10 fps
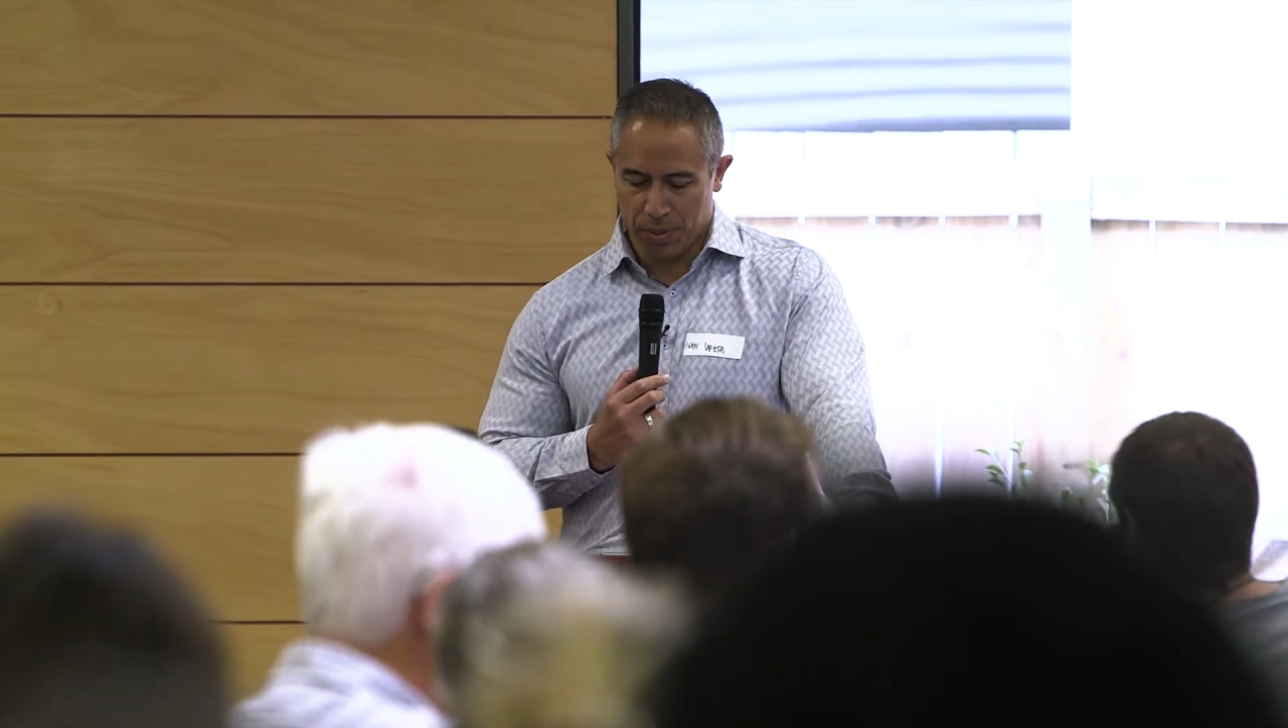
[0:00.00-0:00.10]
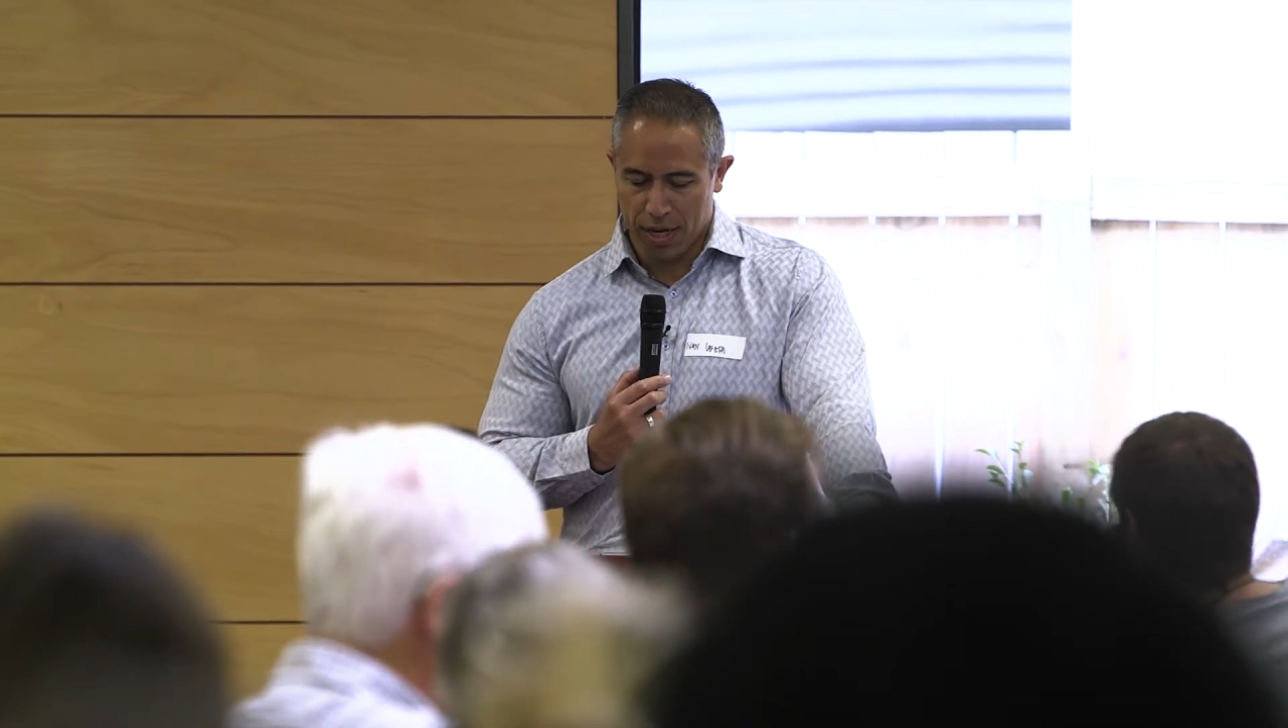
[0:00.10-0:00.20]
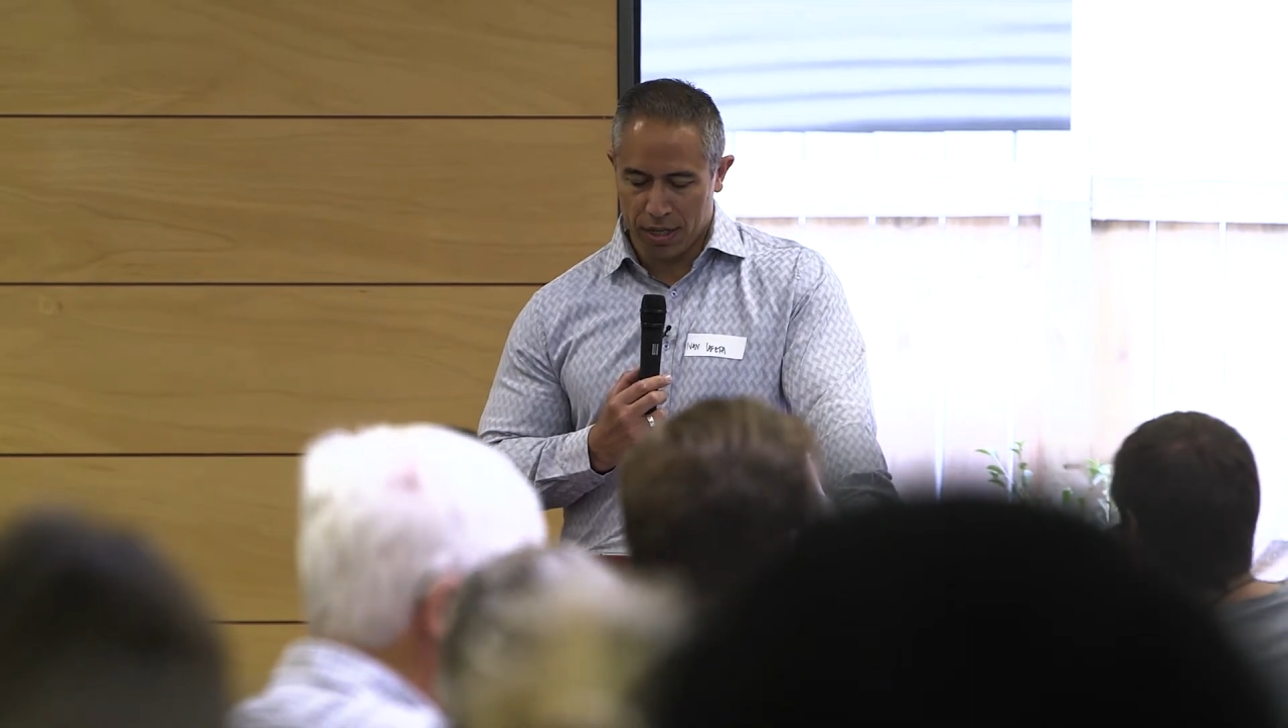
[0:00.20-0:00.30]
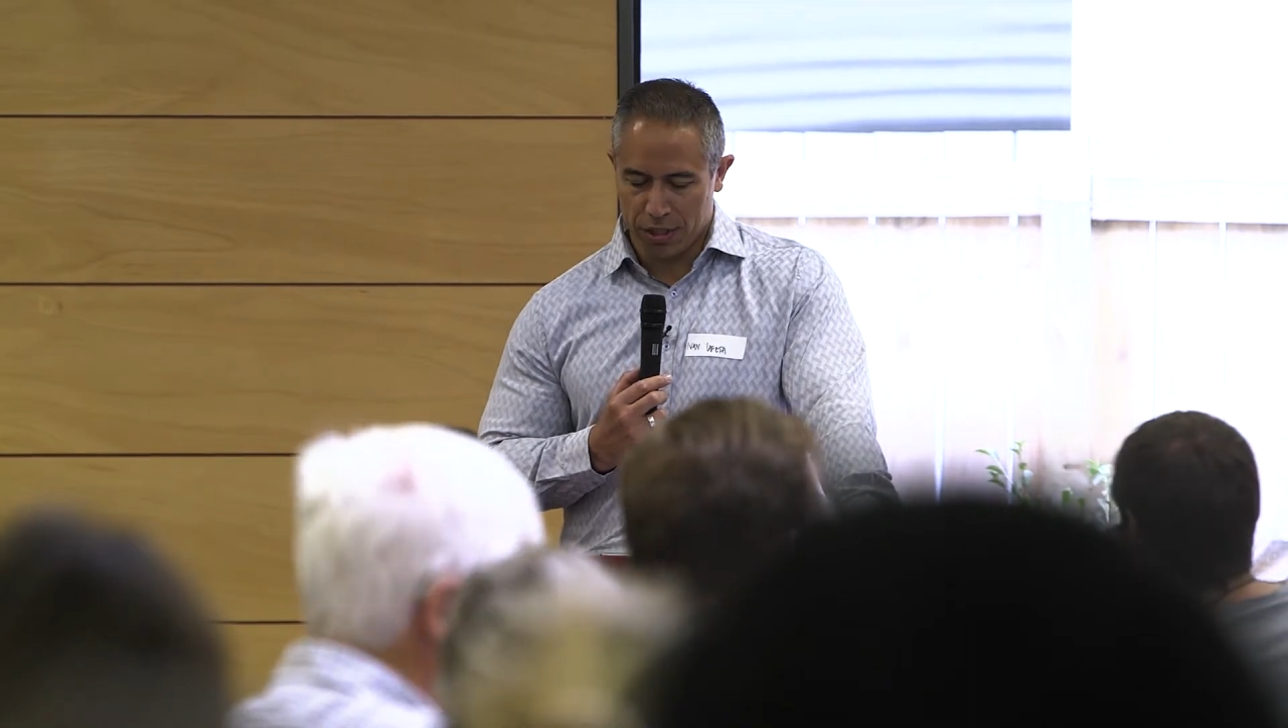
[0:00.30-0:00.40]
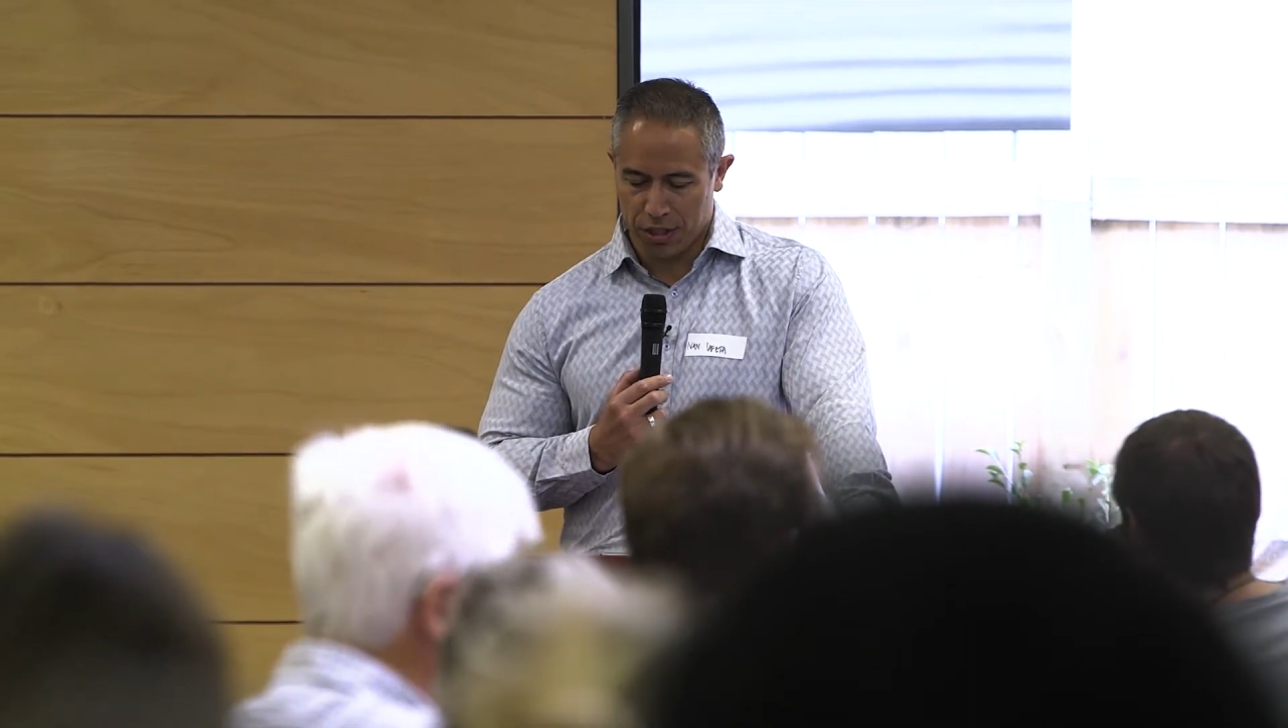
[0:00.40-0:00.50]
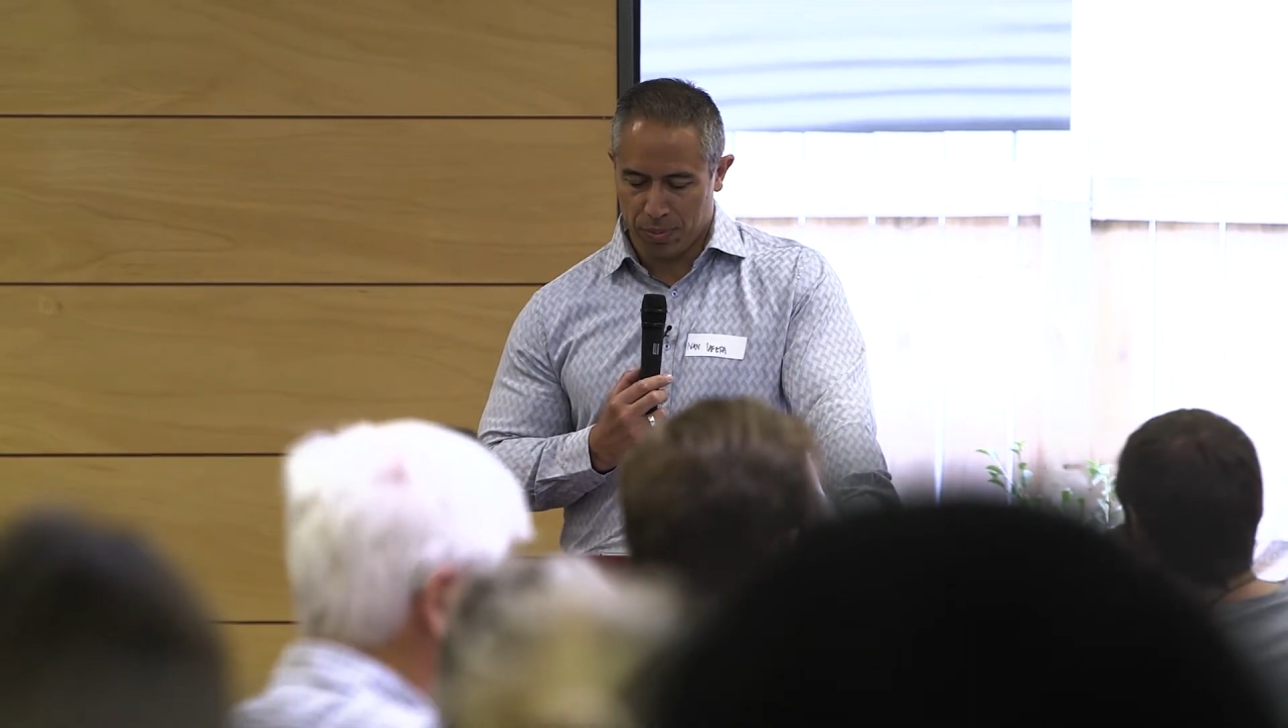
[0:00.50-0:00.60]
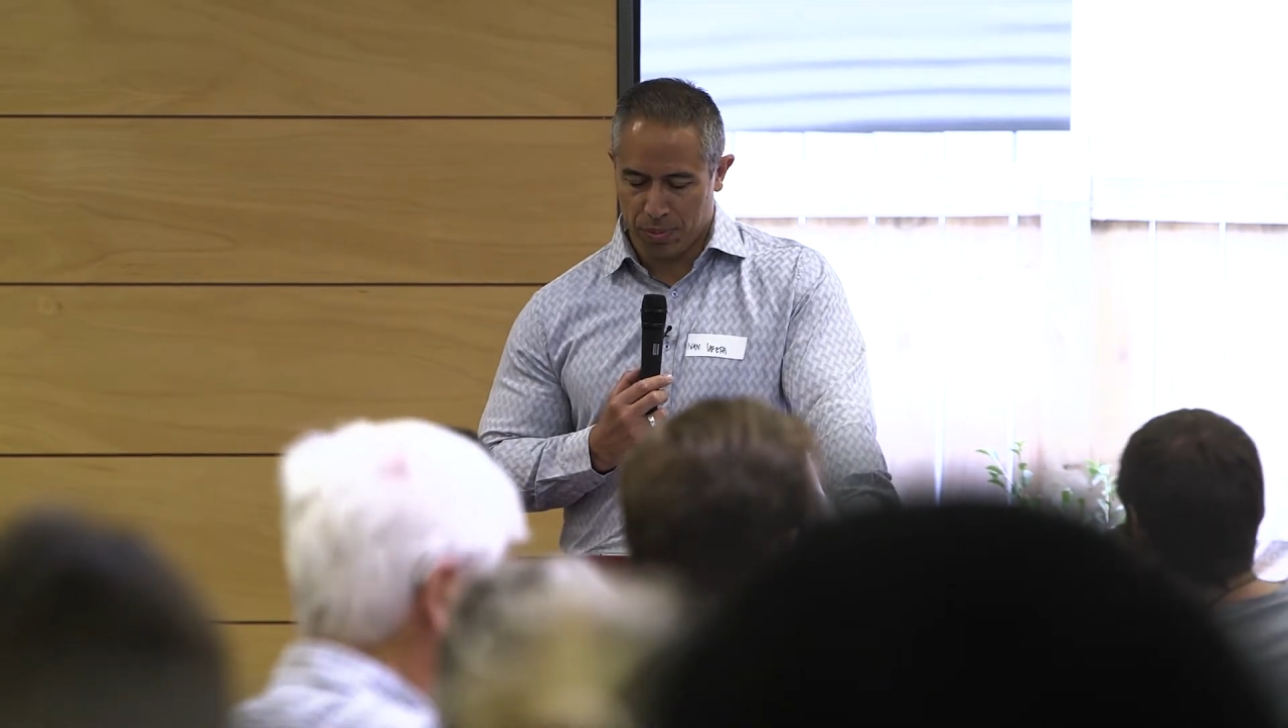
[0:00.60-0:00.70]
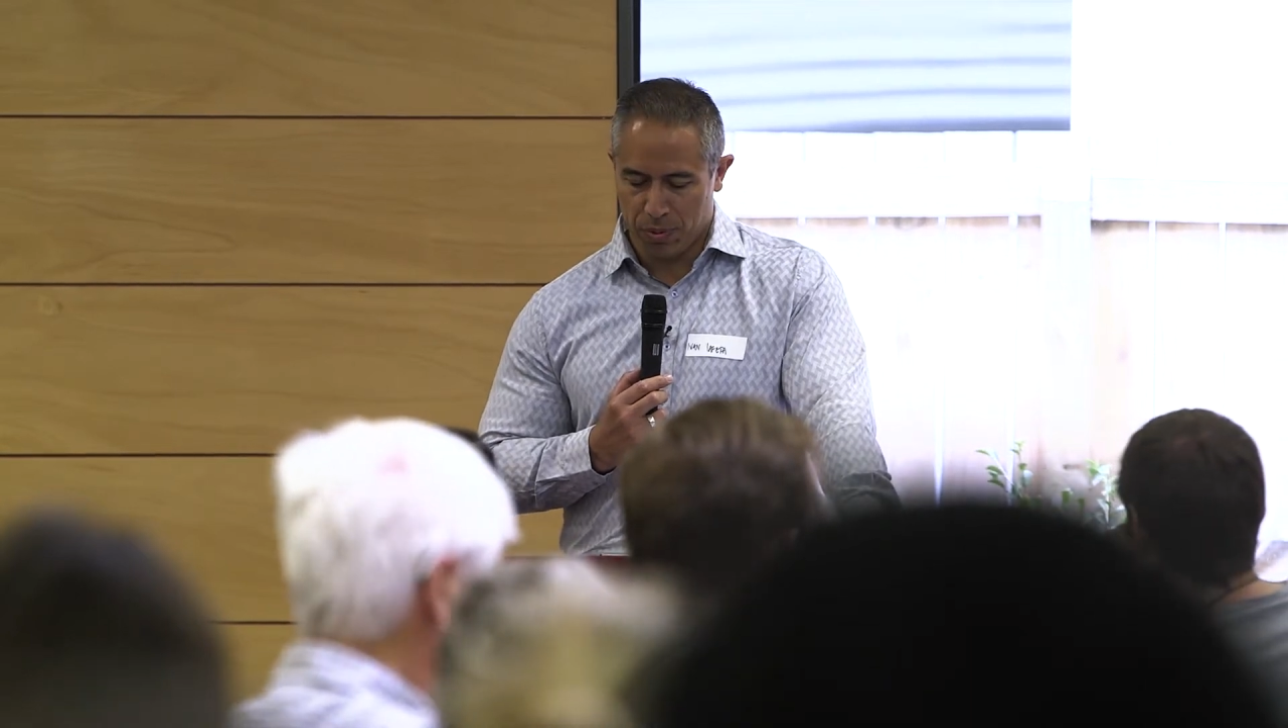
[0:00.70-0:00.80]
partnership